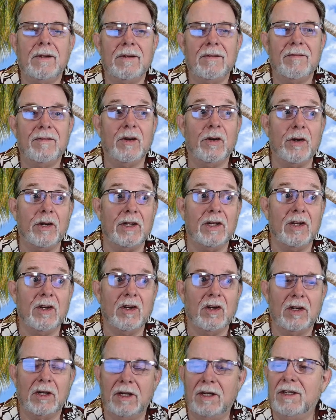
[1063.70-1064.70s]
very
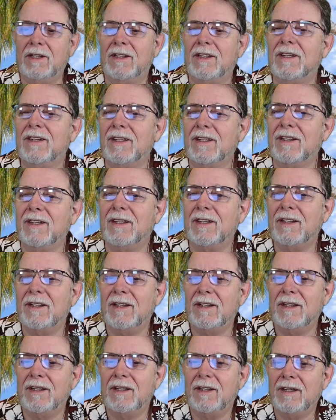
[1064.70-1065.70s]
long.
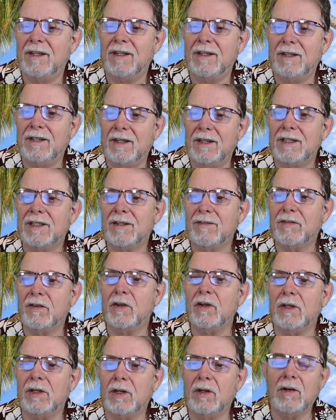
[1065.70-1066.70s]
That's a
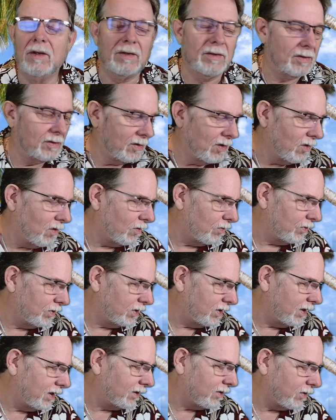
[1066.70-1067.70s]
very long psalm.
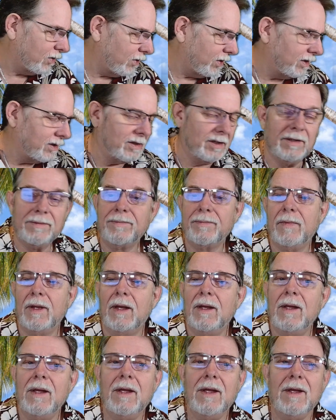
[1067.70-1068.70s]
That's crazy.
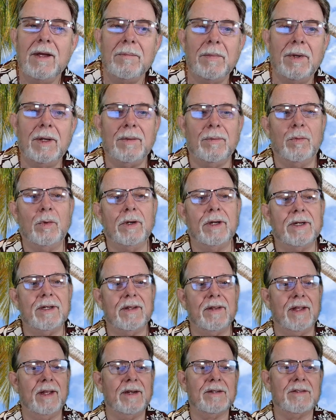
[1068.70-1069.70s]
But we'll get to
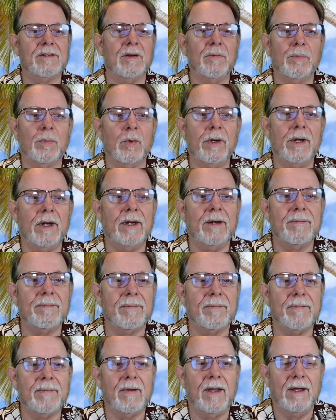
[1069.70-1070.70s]
that at some point.
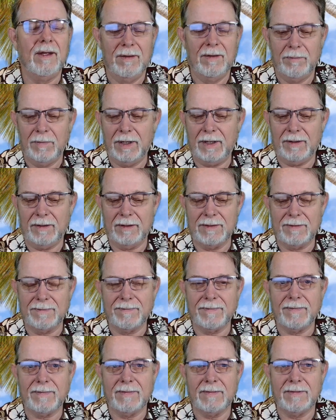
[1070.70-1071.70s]
But
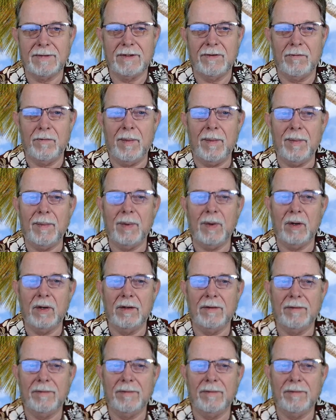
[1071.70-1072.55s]
remember,